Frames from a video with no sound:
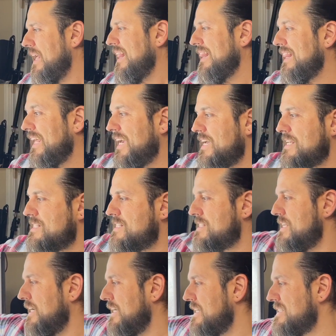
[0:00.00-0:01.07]

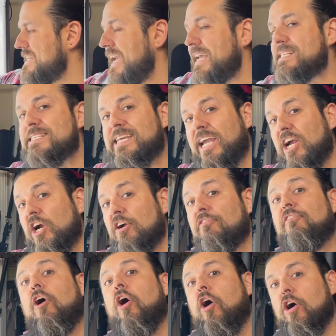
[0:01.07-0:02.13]
this takes care of
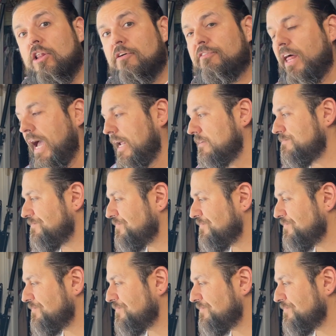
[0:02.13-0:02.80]
all of that.